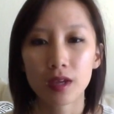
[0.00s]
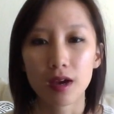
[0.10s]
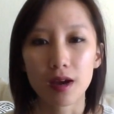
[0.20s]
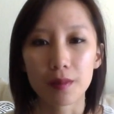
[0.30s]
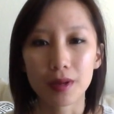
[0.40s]

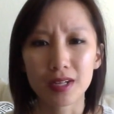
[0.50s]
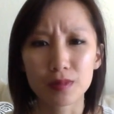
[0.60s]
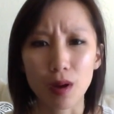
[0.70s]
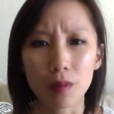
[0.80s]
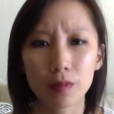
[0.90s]
And it's
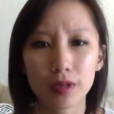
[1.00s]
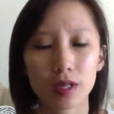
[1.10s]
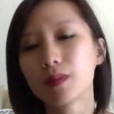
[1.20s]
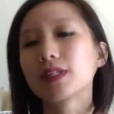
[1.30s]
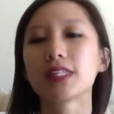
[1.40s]
probably going
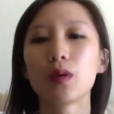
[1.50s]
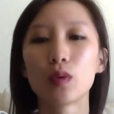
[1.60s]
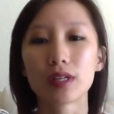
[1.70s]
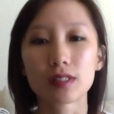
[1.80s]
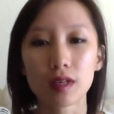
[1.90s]
to be the same
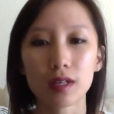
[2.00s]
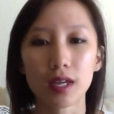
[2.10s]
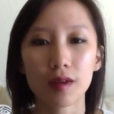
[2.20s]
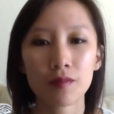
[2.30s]
one as Sunday.